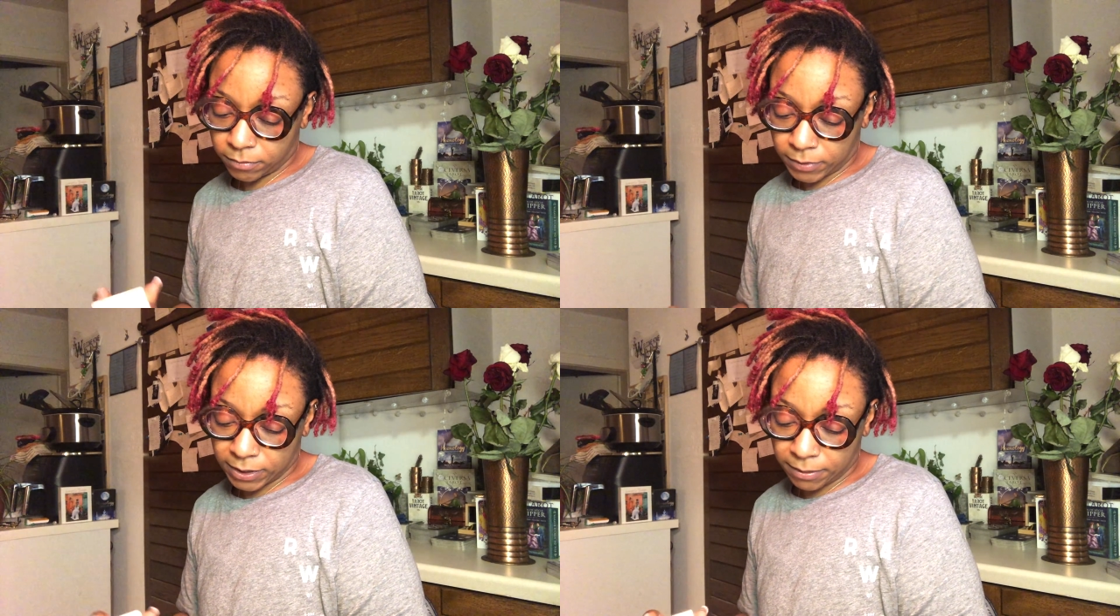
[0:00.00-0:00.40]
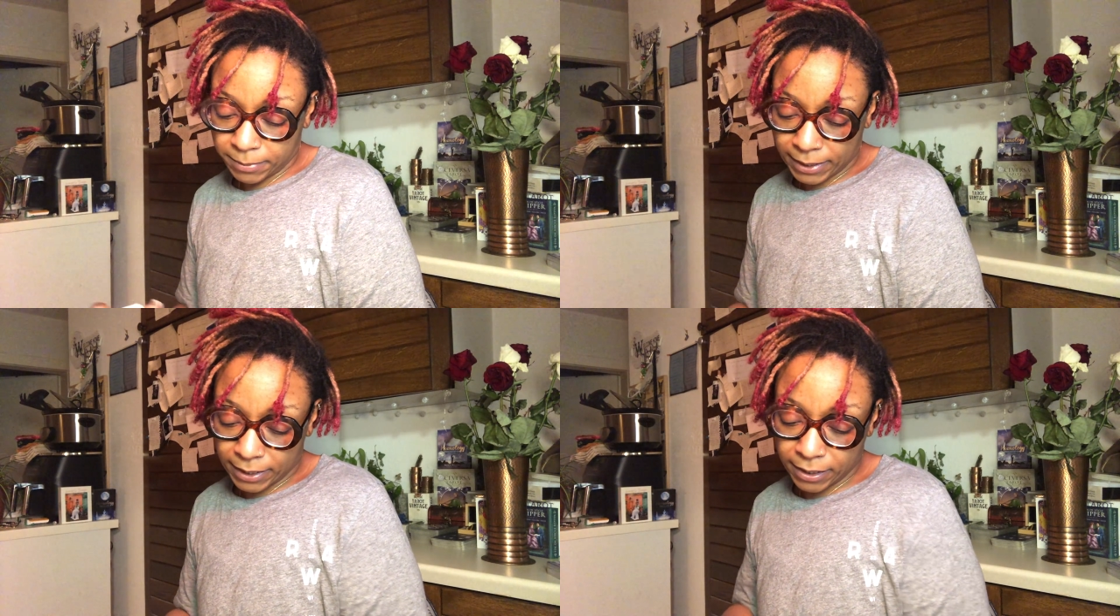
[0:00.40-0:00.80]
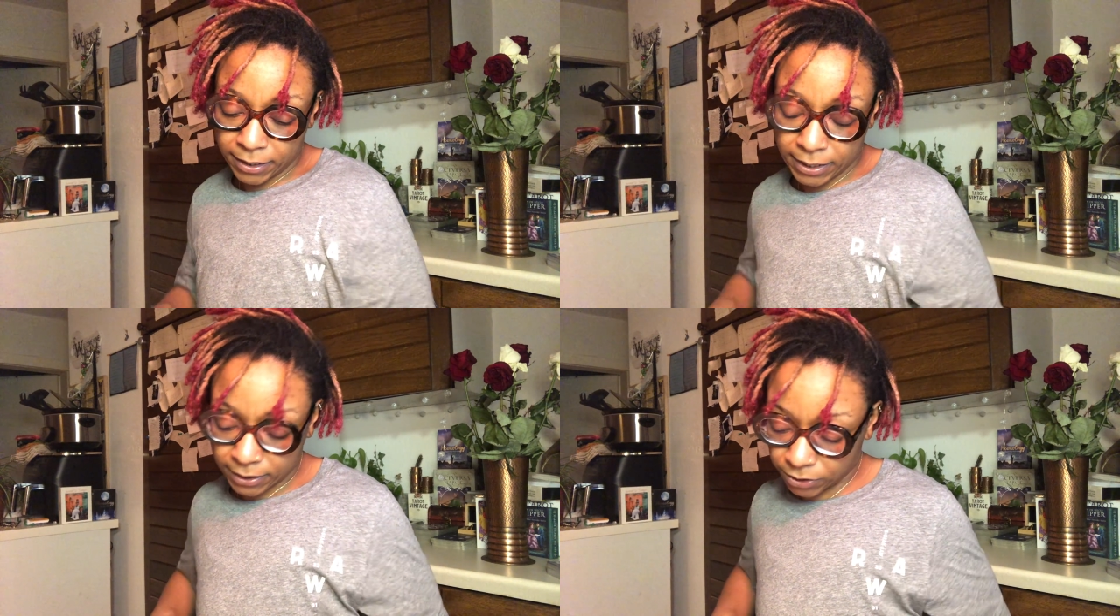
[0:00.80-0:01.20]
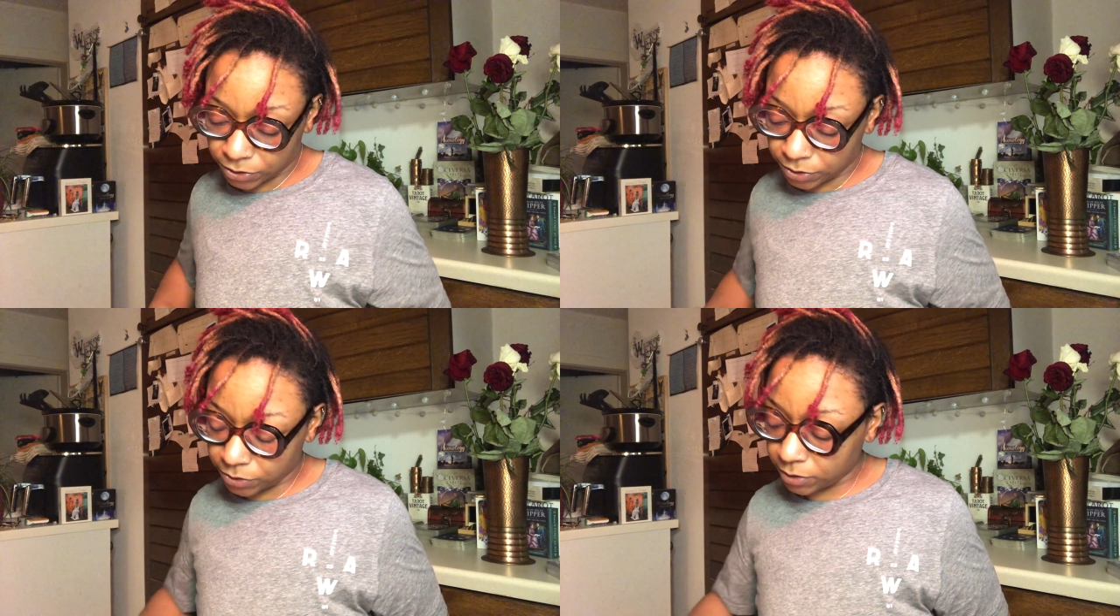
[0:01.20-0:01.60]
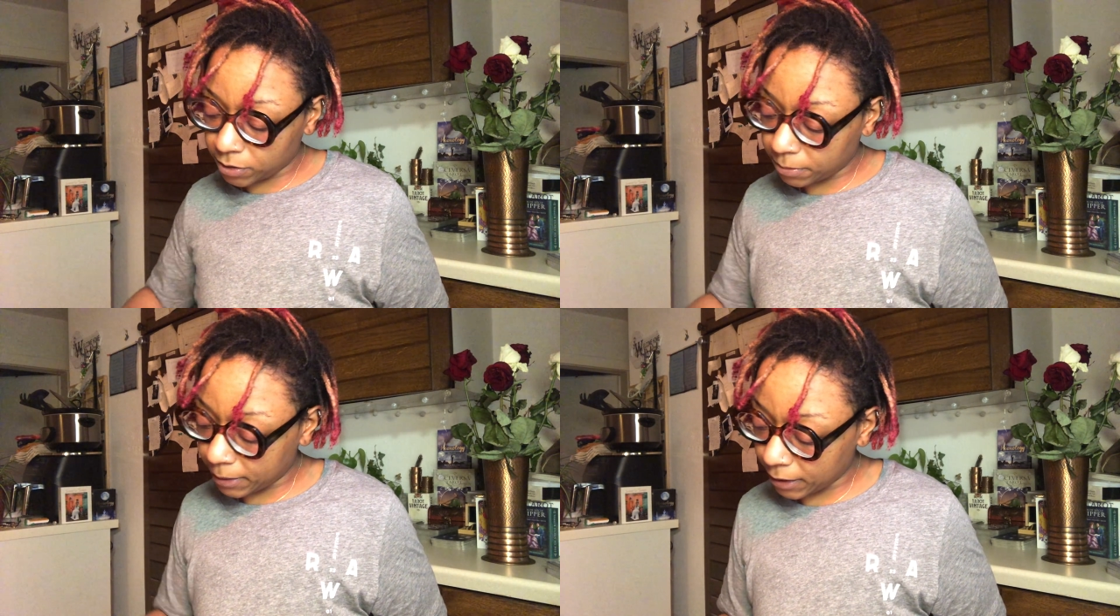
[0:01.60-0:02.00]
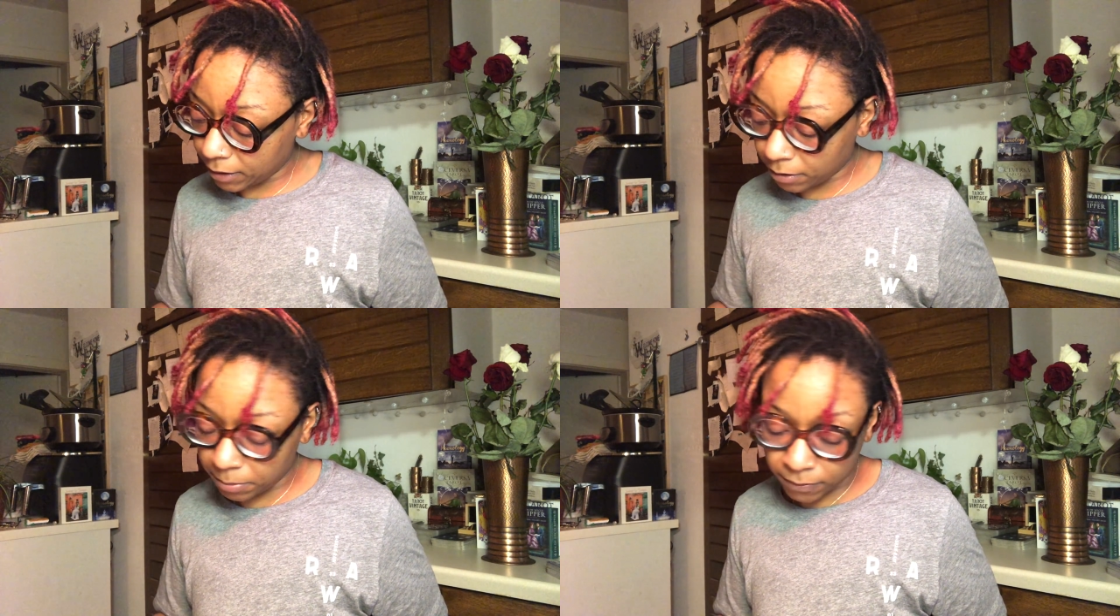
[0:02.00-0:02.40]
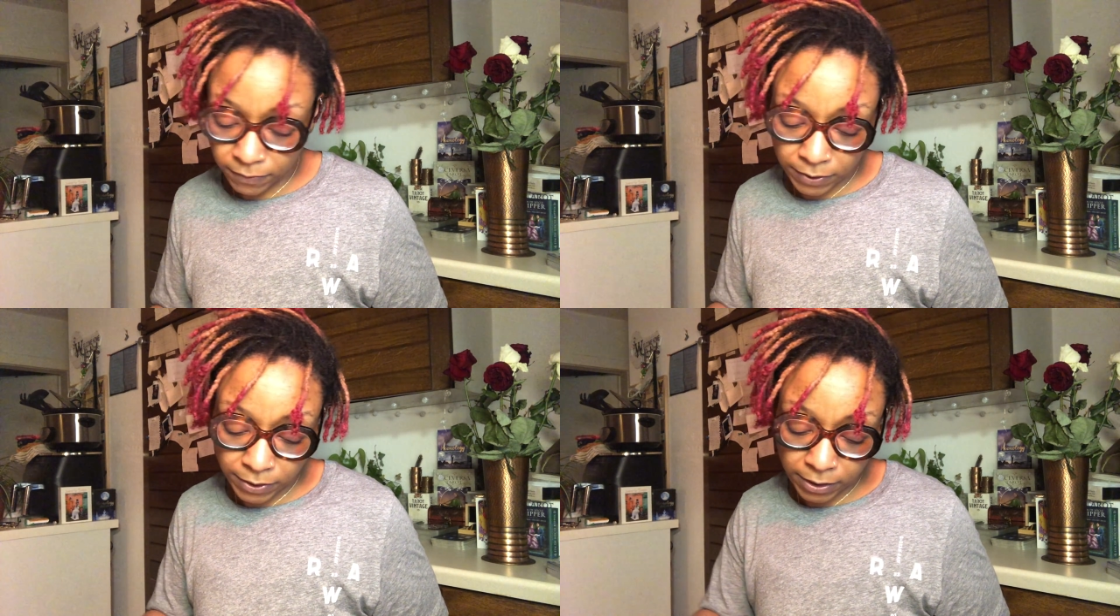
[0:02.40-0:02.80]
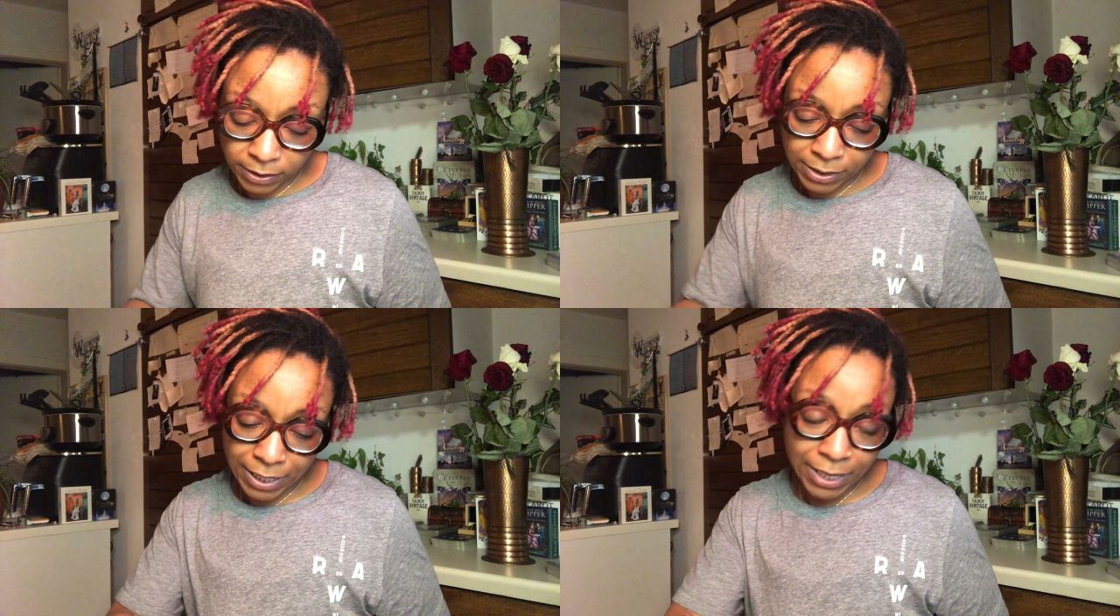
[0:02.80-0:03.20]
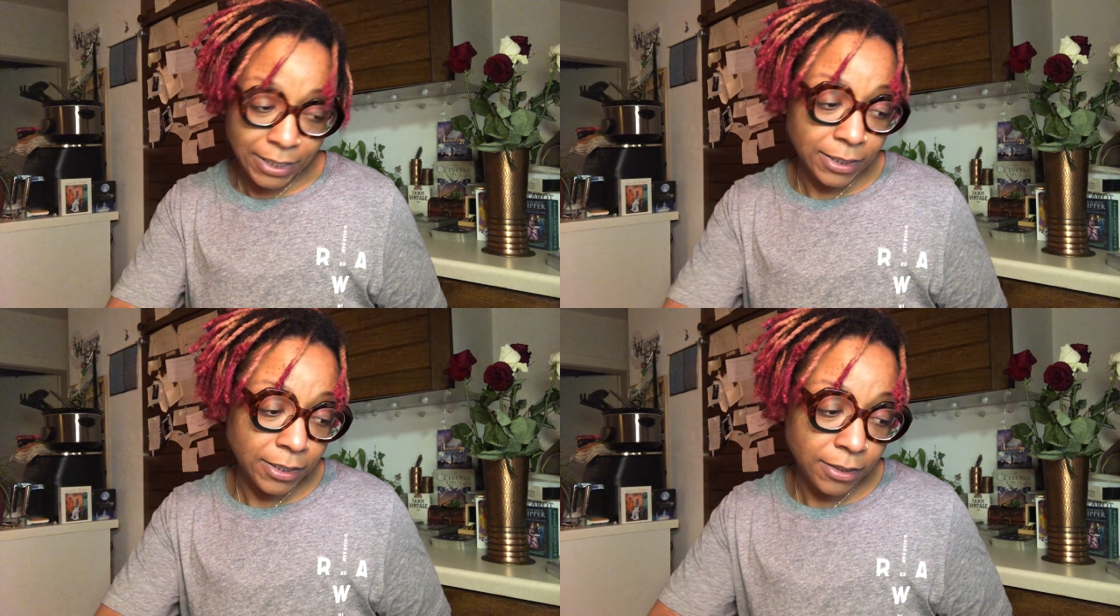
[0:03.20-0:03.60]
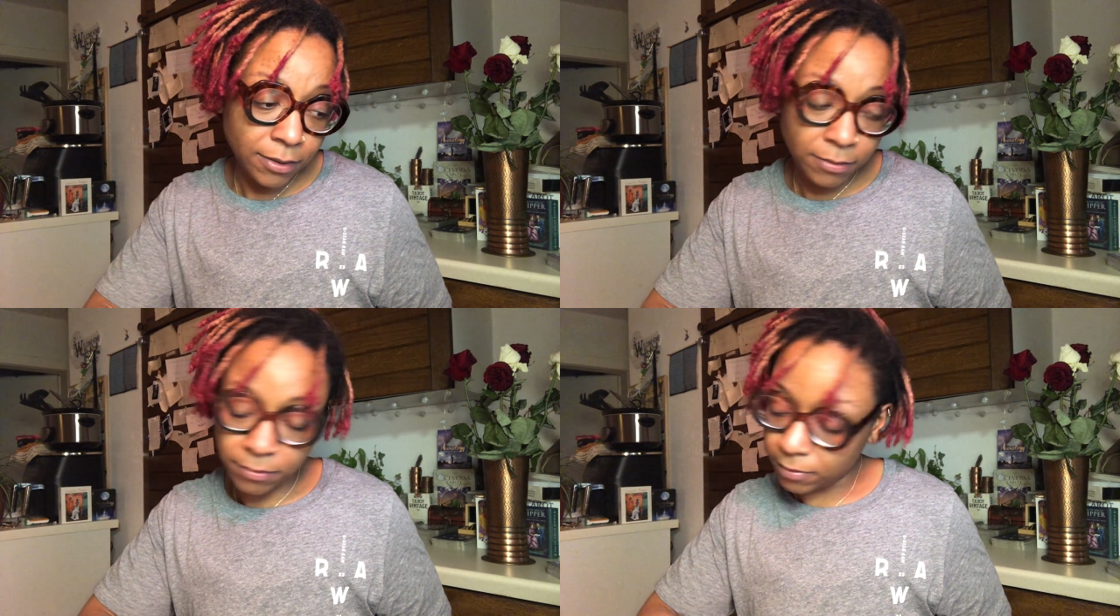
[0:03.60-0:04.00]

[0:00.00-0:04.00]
But somebody here has children. Somebody here could be very talented